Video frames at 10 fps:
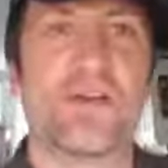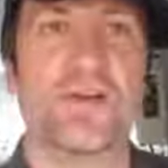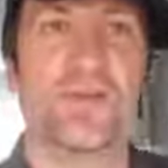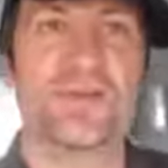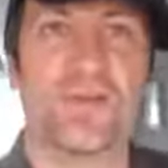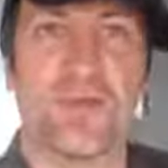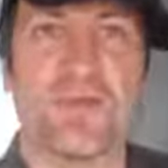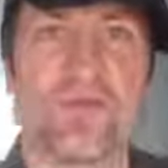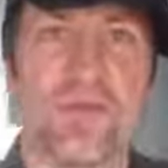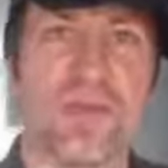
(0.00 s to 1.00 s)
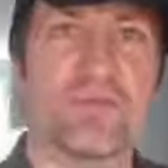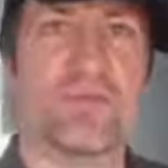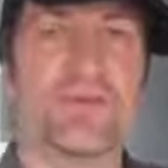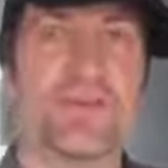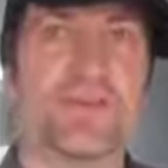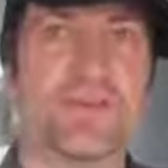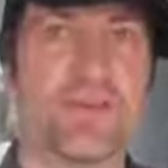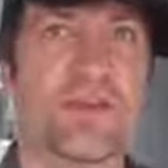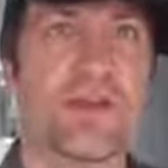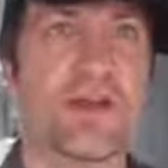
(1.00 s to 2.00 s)
closing them off in reverse,
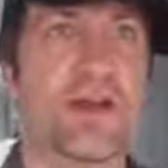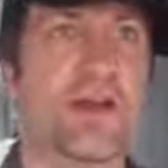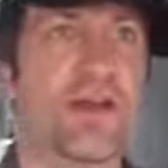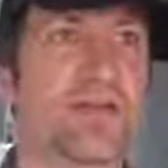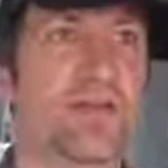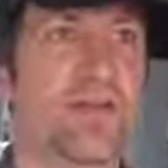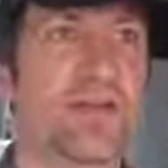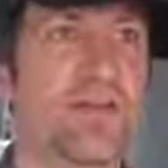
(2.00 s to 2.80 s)
and